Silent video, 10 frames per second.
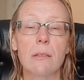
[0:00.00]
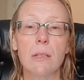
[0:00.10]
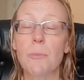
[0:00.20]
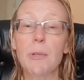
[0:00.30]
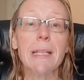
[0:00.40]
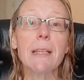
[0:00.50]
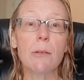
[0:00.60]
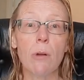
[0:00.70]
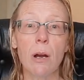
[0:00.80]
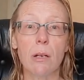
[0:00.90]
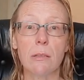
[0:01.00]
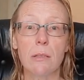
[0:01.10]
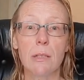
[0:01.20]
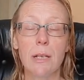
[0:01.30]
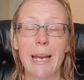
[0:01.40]
Completely wrong.
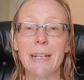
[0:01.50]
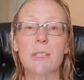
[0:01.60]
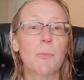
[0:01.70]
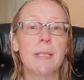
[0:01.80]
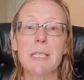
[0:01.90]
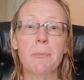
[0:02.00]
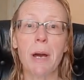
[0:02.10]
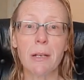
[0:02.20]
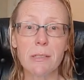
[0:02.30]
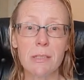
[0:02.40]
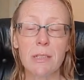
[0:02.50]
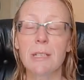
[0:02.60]
And it's been debunked.